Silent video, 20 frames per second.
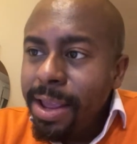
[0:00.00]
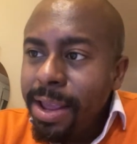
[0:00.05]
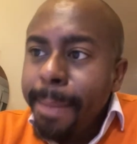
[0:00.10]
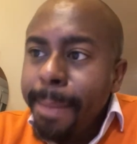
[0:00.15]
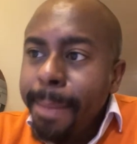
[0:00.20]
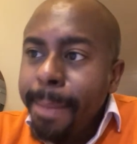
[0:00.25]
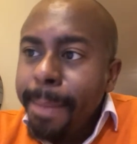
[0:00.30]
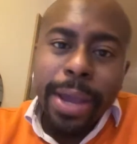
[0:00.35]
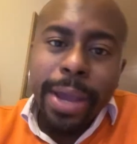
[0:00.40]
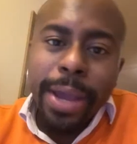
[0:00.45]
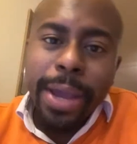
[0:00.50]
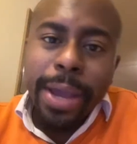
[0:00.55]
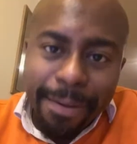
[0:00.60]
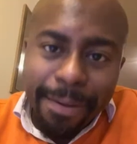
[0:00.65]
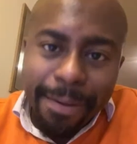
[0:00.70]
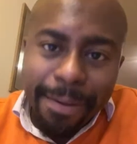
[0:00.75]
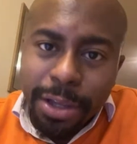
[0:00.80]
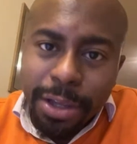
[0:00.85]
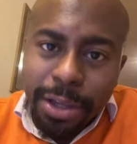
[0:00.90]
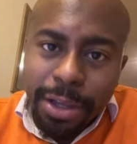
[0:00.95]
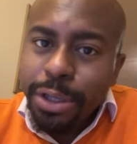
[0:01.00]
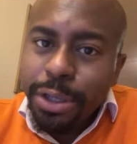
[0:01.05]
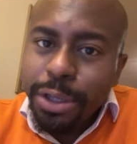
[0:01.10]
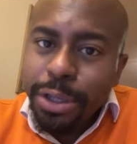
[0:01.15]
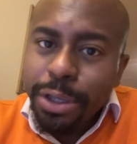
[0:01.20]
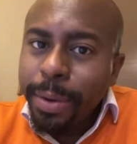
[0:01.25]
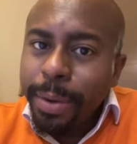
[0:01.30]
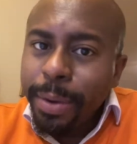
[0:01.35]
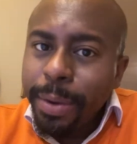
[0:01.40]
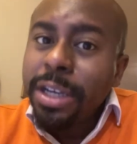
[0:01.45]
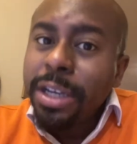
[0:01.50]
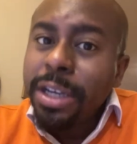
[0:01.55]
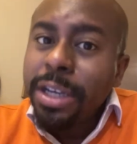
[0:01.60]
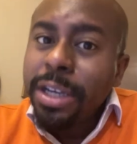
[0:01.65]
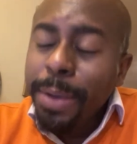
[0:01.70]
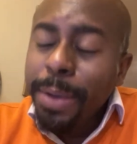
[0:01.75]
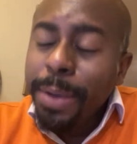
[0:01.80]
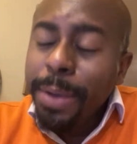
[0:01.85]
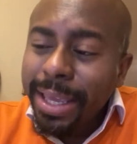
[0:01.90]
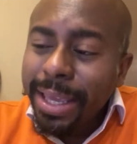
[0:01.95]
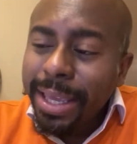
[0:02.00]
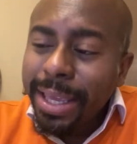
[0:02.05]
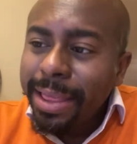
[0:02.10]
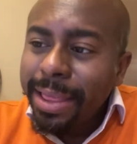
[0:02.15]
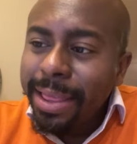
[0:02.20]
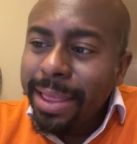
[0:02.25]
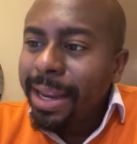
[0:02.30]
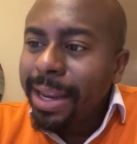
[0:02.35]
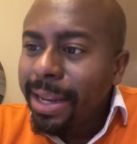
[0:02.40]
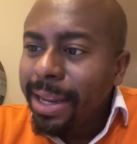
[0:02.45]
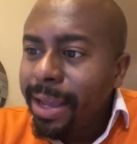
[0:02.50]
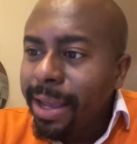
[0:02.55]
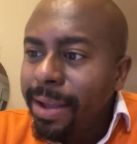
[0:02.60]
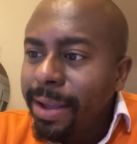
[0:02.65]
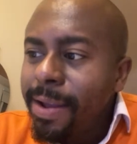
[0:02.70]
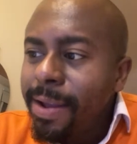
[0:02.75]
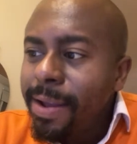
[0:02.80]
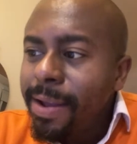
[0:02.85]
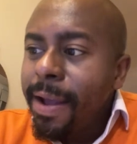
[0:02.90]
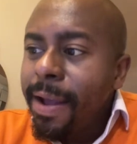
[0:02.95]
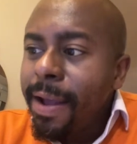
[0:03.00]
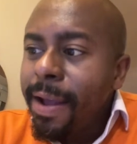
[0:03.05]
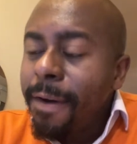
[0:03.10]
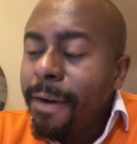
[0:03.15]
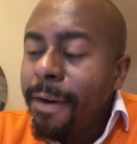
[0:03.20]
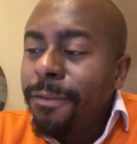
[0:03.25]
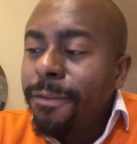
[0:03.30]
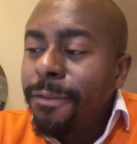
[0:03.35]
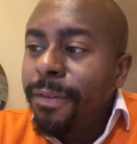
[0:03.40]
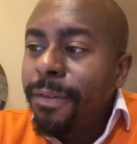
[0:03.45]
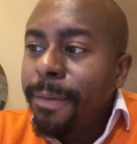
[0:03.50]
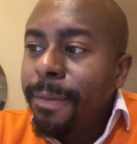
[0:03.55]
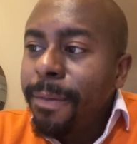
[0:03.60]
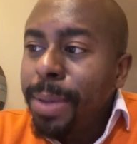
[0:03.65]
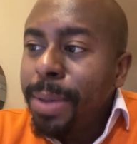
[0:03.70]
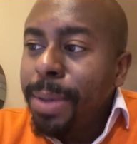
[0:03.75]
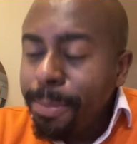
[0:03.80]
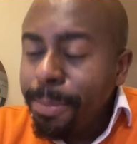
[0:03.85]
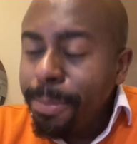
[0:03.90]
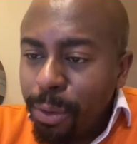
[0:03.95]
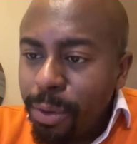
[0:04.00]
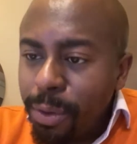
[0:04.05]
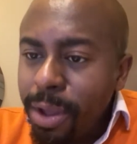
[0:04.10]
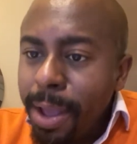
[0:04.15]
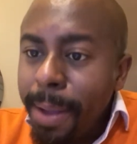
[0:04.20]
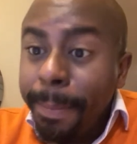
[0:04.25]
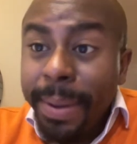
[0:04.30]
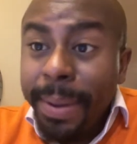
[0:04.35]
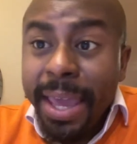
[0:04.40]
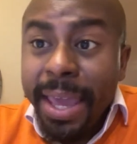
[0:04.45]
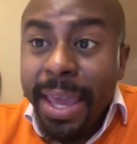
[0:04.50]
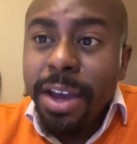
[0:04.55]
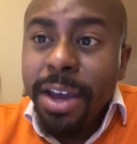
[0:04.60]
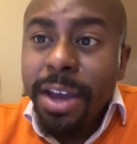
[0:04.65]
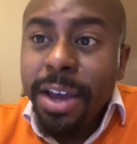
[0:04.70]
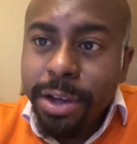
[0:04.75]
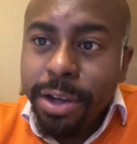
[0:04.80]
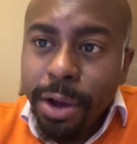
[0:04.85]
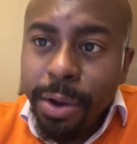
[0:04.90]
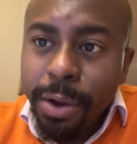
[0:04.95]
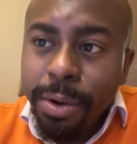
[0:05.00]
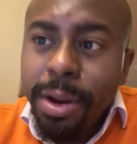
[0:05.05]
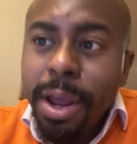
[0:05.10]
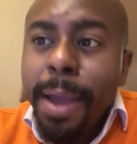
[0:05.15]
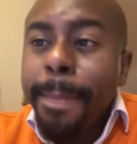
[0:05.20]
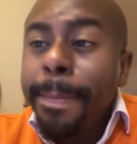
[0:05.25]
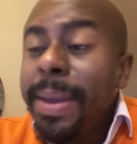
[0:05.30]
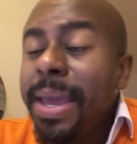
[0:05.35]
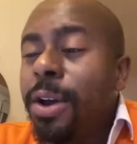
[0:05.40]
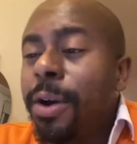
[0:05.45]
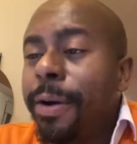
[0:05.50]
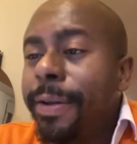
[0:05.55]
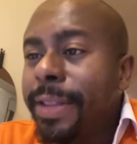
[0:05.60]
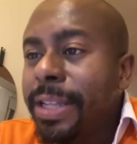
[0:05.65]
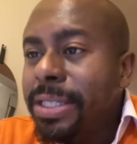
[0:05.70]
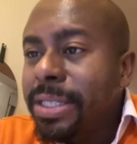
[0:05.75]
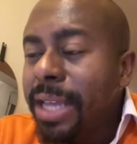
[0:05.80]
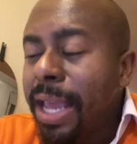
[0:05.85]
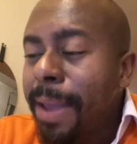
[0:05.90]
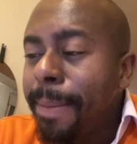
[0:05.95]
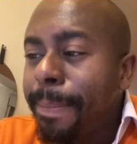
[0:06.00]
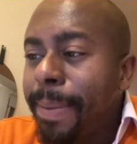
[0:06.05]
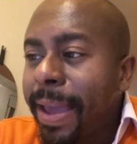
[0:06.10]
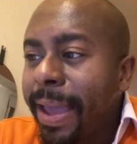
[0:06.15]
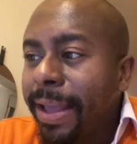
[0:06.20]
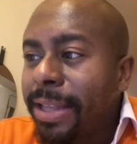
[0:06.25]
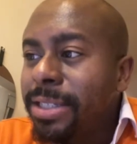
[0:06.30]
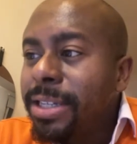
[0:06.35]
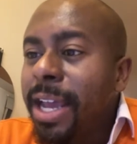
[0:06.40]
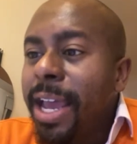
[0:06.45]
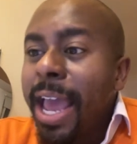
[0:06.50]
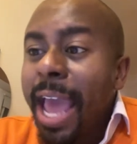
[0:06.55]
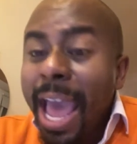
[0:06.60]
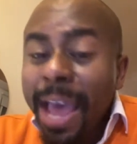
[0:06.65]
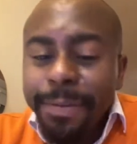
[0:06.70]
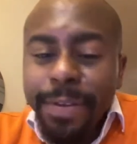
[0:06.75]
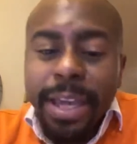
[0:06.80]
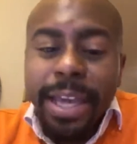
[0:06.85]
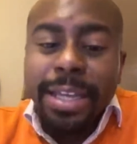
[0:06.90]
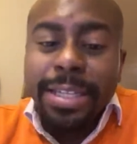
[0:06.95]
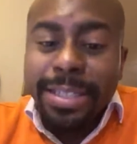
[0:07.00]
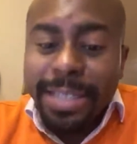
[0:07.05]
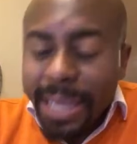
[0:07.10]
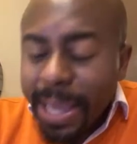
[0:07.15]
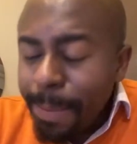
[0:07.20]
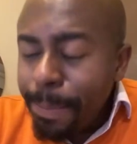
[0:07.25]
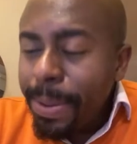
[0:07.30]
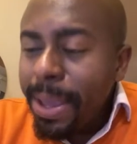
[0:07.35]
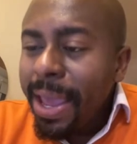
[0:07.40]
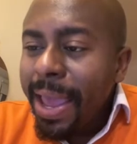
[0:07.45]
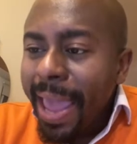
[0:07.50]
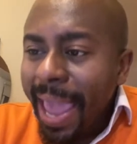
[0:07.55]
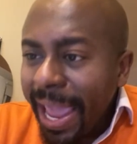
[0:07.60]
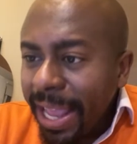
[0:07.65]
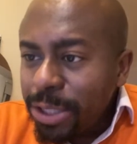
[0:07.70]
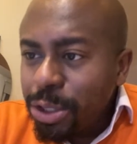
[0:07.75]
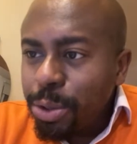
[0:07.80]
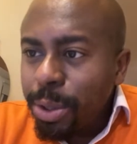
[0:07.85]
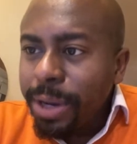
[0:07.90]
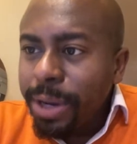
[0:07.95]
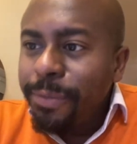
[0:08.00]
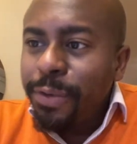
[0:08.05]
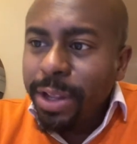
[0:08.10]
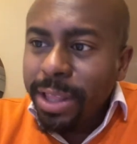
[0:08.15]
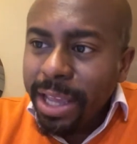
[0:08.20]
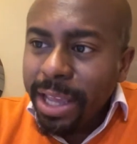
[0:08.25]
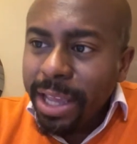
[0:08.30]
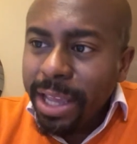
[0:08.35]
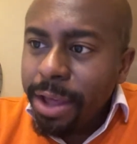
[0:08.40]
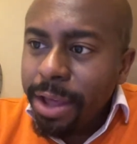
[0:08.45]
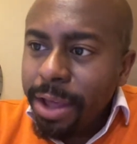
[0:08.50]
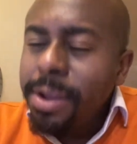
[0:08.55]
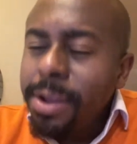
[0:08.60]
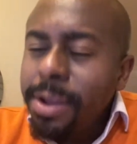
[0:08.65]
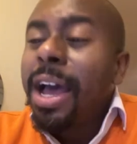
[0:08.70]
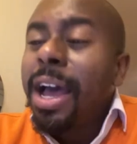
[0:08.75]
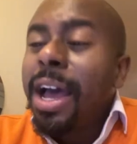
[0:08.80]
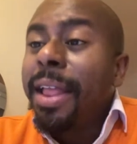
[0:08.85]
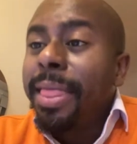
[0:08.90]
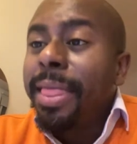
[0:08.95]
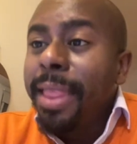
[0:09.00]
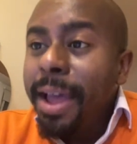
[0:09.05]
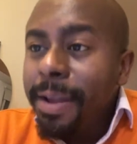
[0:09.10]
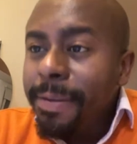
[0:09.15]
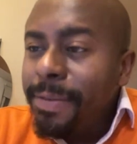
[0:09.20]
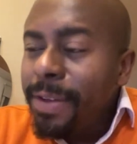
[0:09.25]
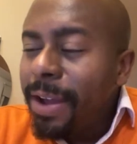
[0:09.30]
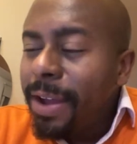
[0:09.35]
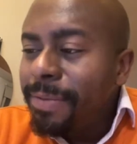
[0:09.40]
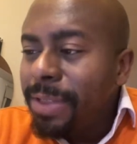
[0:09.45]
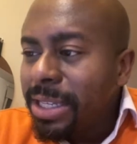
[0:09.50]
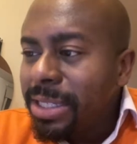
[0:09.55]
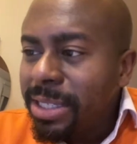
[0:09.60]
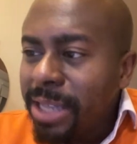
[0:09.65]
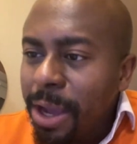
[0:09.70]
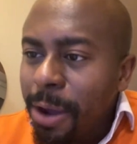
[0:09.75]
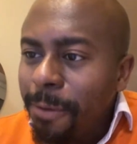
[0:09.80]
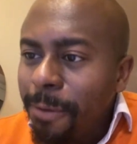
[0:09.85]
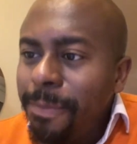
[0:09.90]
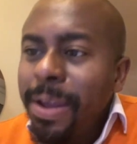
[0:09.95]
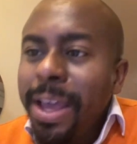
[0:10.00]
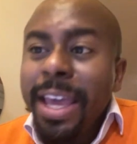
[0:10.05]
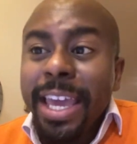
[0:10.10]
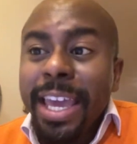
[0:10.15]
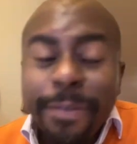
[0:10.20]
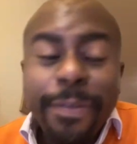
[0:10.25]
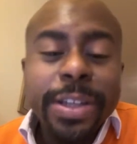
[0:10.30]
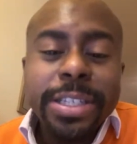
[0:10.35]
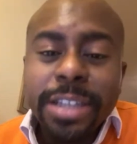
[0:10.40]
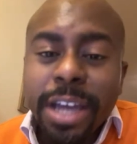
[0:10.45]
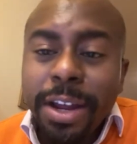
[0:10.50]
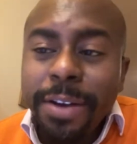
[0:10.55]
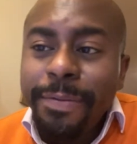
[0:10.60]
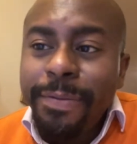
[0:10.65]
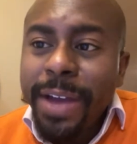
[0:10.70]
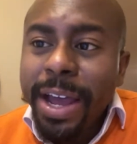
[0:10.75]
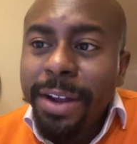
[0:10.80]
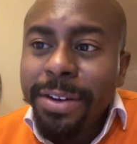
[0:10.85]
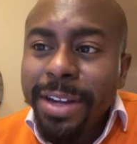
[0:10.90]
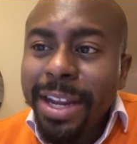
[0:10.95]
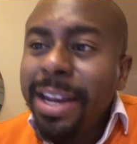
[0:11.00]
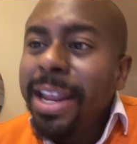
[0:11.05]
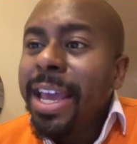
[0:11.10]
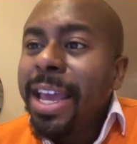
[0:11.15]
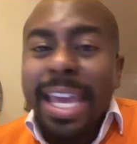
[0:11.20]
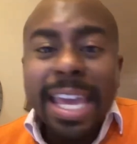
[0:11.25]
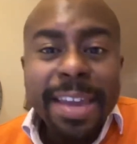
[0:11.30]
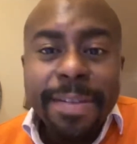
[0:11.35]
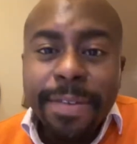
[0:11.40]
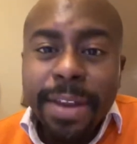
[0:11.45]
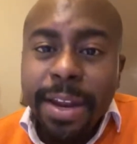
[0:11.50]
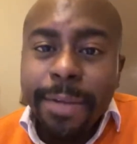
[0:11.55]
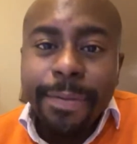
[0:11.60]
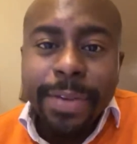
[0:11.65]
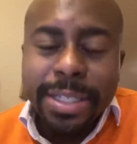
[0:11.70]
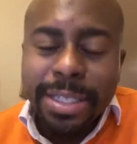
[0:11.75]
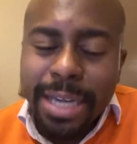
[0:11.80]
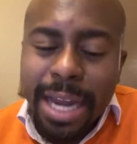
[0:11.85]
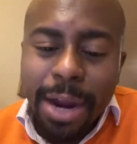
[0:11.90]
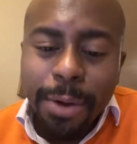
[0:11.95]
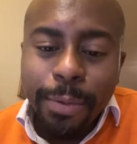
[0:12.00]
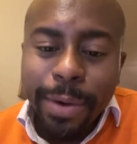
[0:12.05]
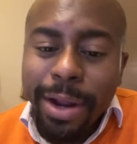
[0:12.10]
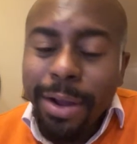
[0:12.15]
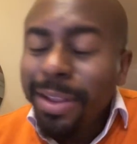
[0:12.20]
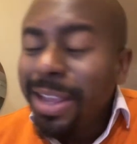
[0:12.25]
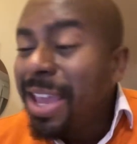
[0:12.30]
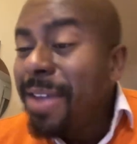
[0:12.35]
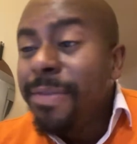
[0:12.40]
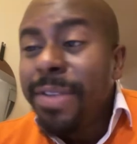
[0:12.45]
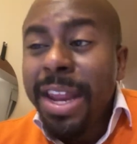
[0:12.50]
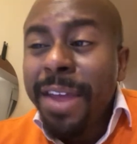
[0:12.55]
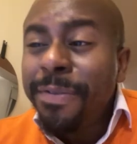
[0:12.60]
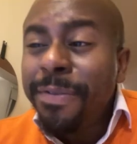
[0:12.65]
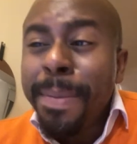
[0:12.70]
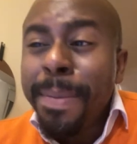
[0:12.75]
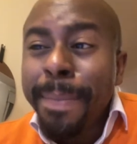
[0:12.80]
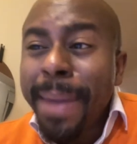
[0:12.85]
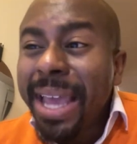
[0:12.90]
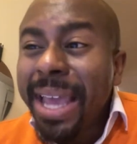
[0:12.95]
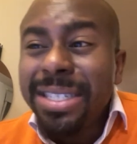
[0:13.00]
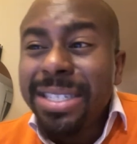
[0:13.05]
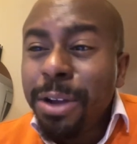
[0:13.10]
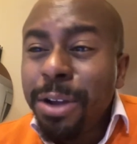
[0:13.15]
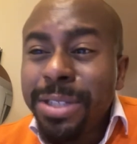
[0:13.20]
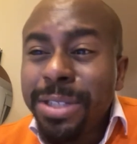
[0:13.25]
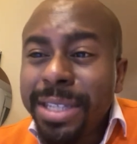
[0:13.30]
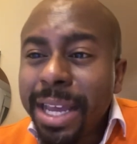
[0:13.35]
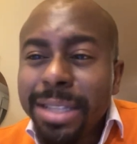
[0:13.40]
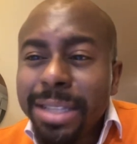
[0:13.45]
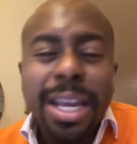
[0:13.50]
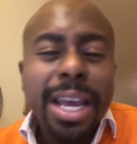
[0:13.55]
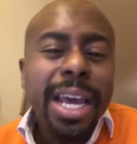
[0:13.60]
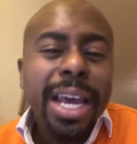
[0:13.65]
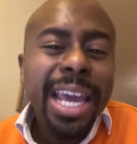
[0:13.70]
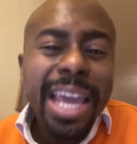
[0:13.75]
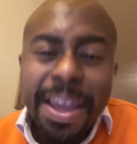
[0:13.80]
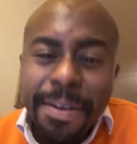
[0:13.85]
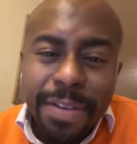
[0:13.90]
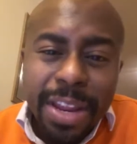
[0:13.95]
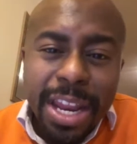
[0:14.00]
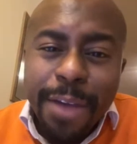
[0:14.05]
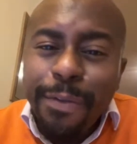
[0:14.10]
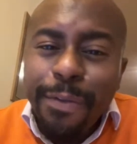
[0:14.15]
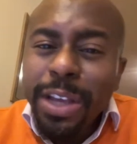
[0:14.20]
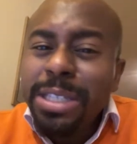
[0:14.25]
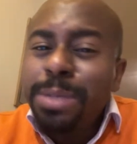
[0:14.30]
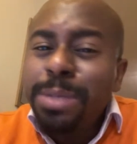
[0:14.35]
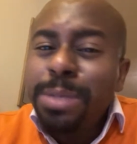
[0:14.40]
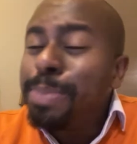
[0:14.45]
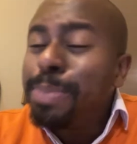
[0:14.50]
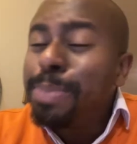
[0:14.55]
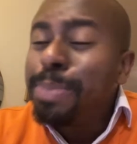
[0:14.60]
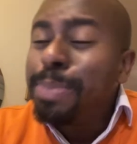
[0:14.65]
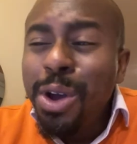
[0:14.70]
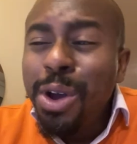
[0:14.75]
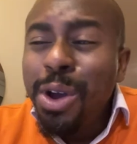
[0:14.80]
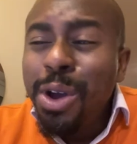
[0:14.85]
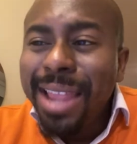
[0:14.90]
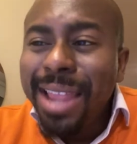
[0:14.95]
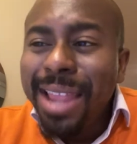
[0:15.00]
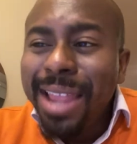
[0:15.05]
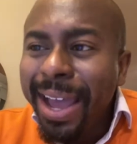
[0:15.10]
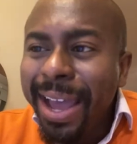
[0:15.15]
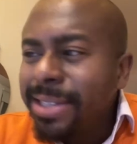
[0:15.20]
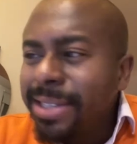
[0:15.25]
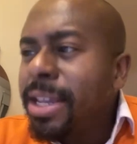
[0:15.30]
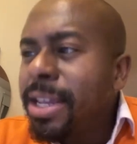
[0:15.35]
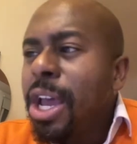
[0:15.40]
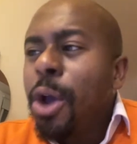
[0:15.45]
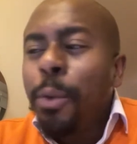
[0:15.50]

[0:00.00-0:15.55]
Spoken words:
but we have to use humor to communicate the idea of people being on code, being on the same page, having a deep hatred for the other, a love of the self, even if it's unfounded, even if it's not real, even if it makes no sense, even if it's built on lies.